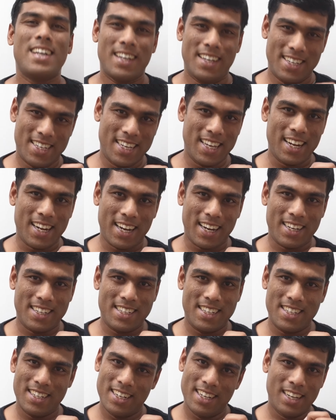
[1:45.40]

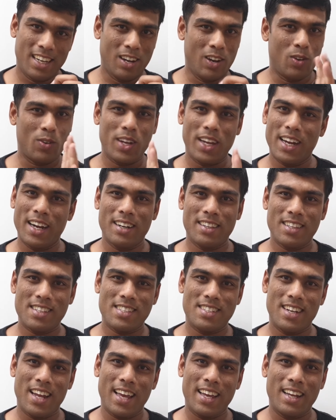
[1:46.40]
Correct. Looking at this
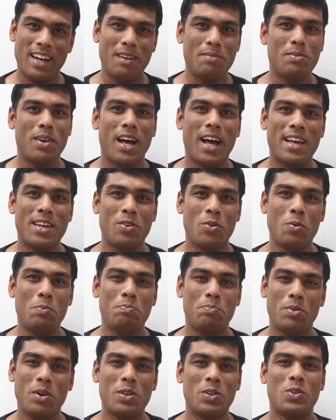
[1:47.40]
diagram, I
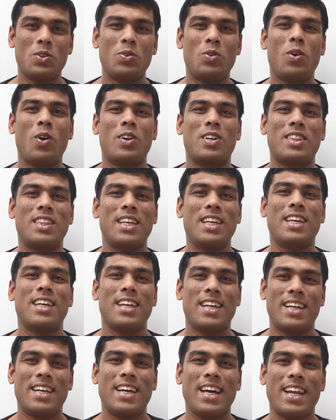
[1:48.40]
hope you got the
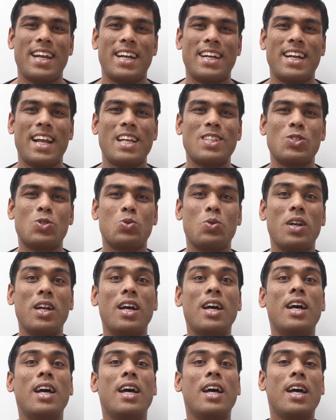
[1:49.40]
correct
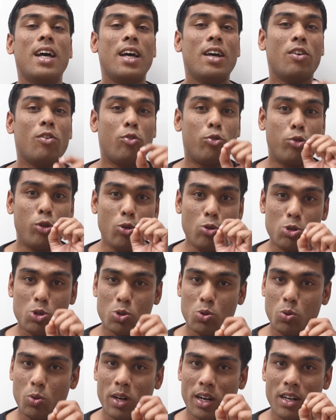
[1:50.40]
answer. Few
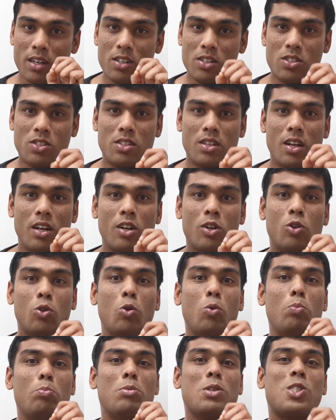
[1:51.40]
students do
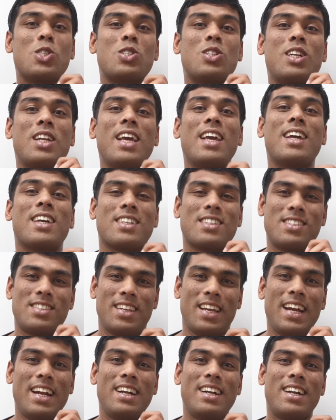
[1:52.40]
mistakes
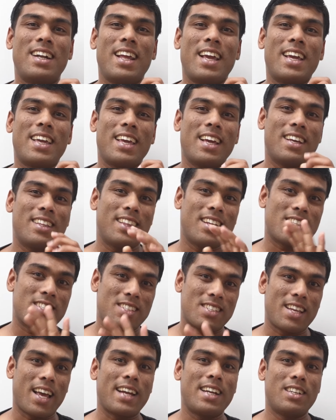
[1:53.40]
in taking the
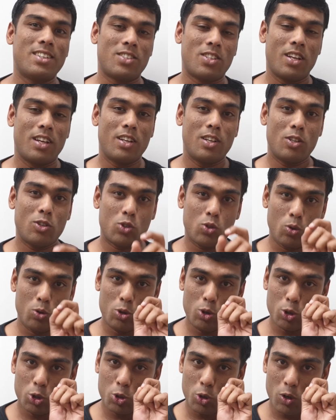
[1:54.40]
sides. So
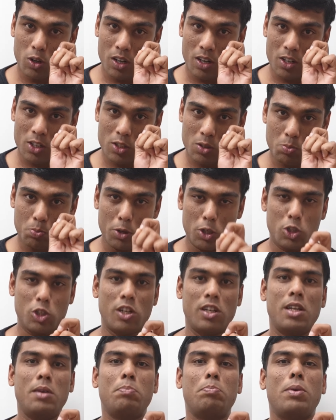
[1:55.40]
you should
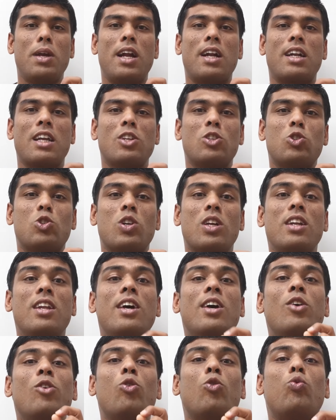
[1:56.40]
specially pay attention
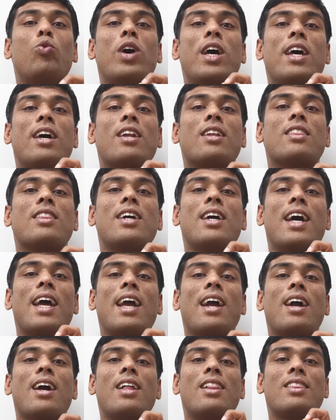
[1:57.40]
where the
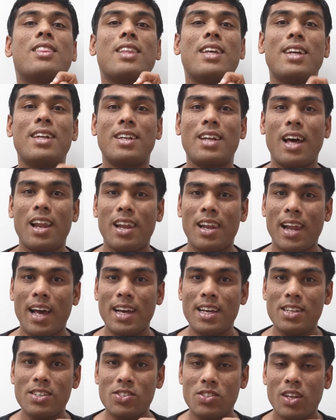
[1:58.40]
angle theta
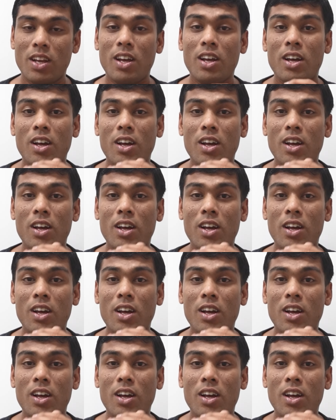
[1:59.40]
lies.